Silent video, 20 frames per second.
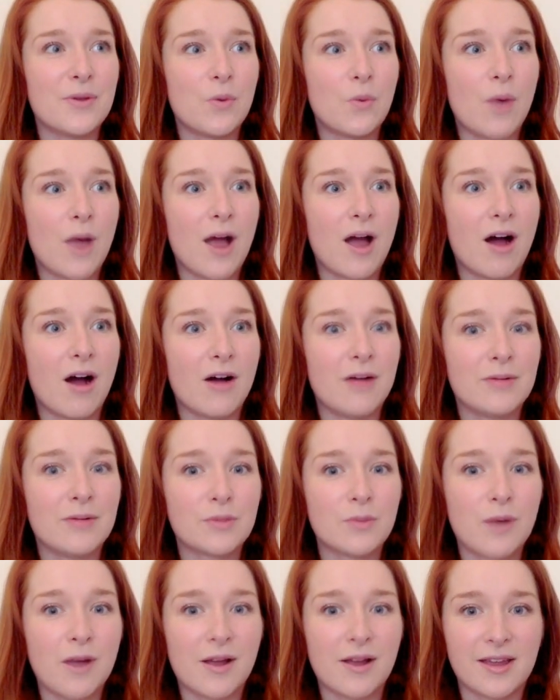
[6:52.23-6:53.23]
where I was
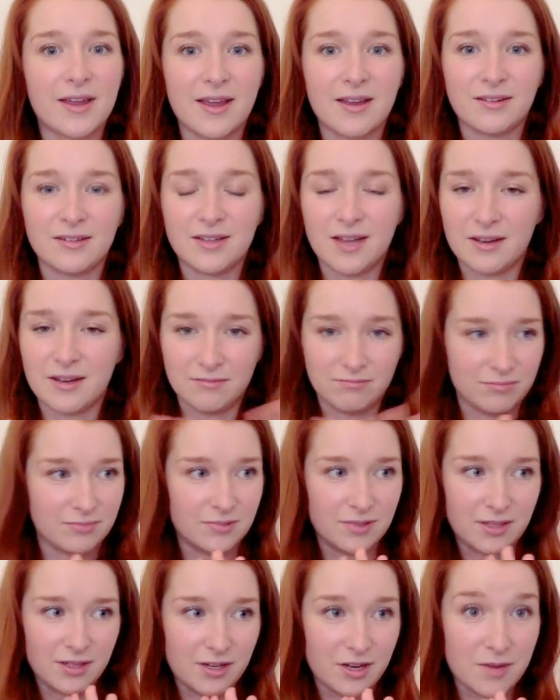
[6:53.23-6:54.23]
working in
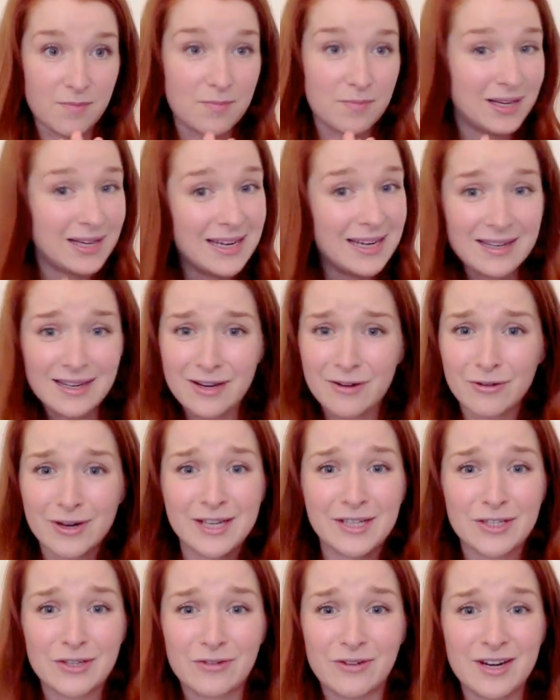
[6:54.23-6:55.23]
a completely
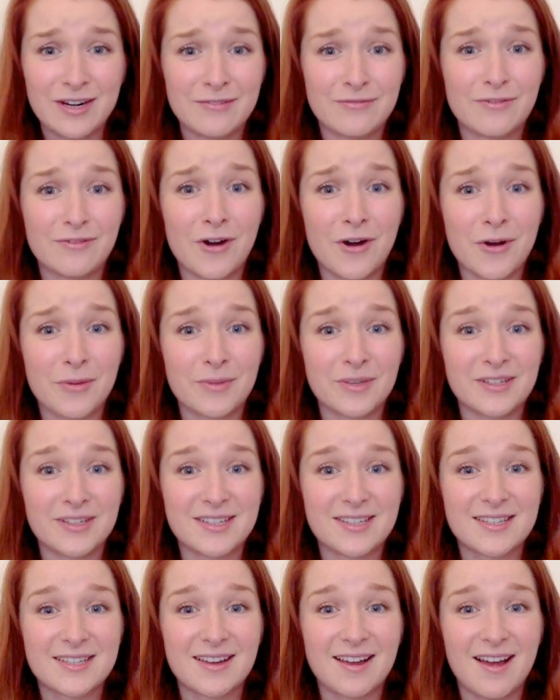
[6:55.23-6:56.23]
green screen
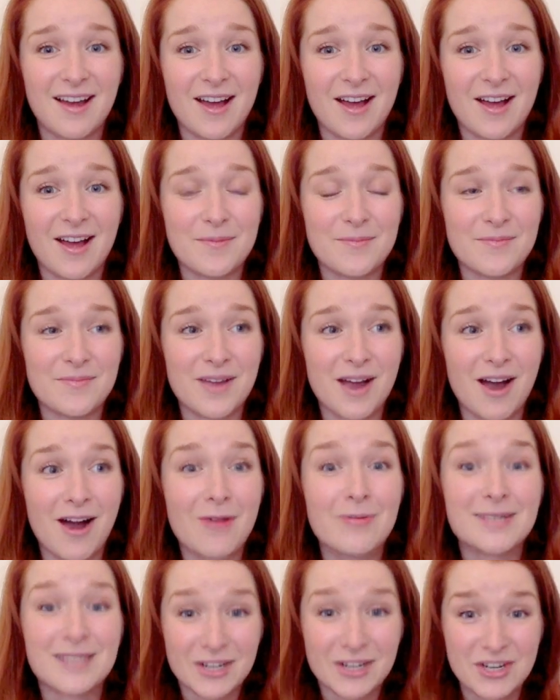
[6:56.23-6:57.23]
environment. I
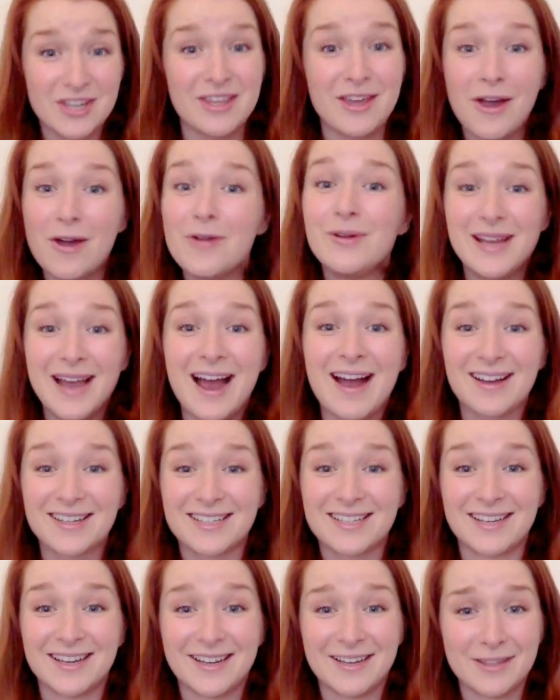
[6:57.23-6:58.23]
was actually the only
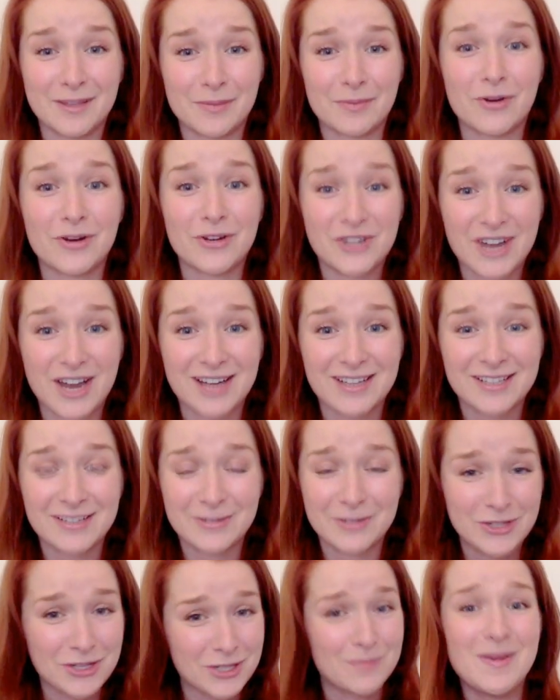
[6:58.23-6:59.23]
actor in the project. It
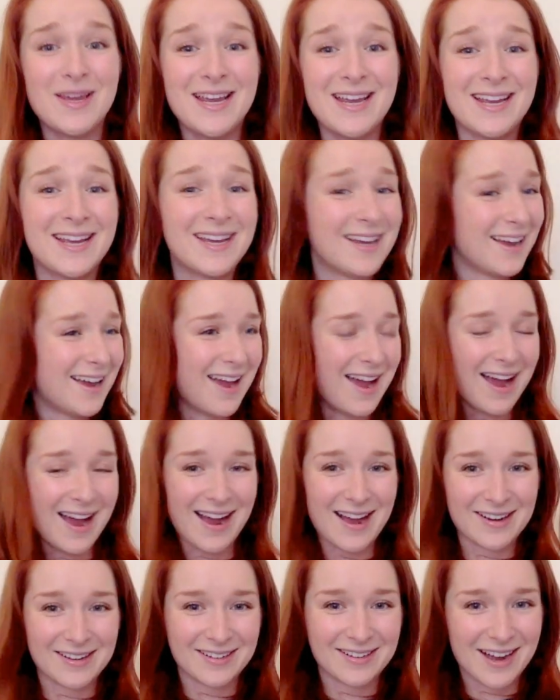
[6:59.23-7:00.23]
was just me
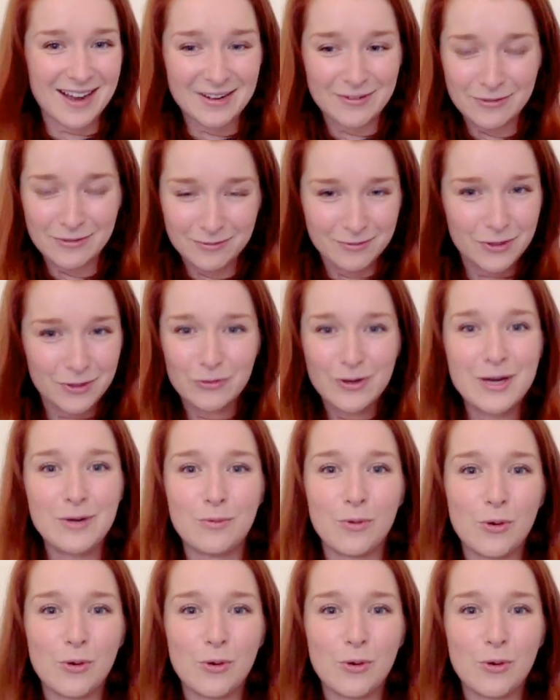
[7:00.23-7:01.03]
and green